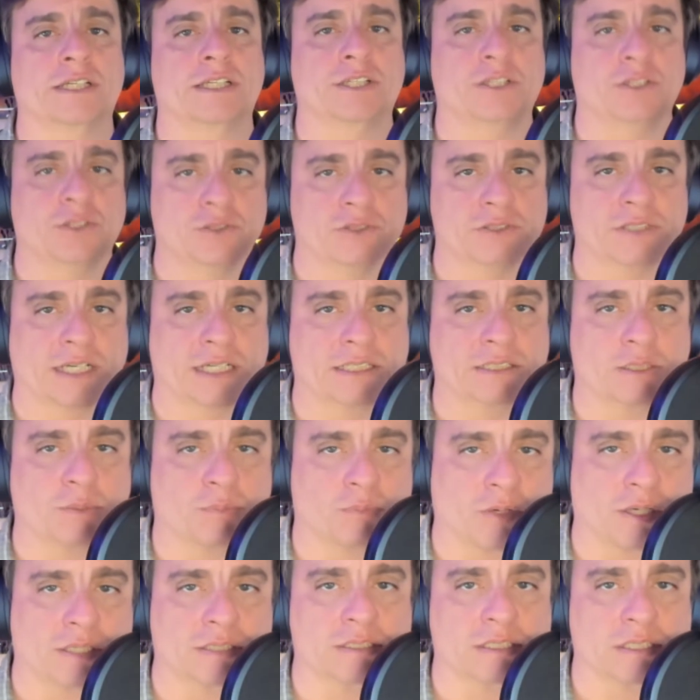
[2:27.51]
use that to
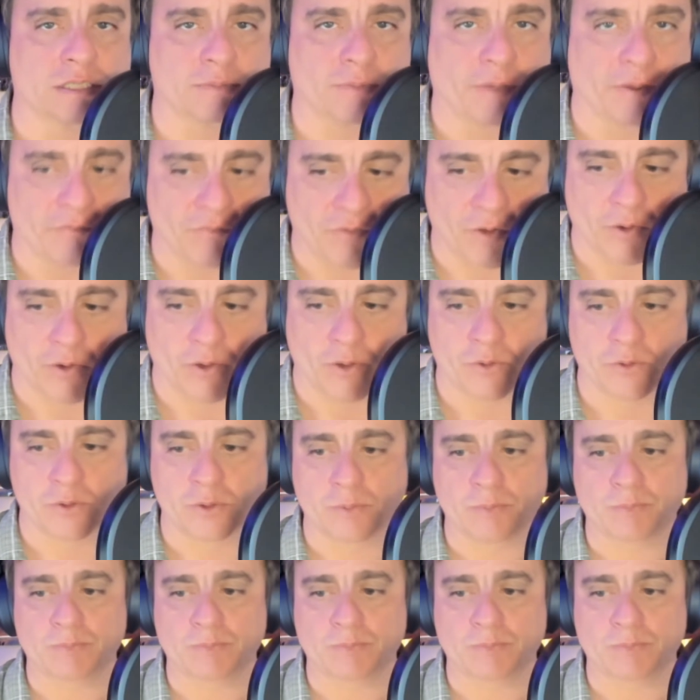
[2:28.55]
process my photos.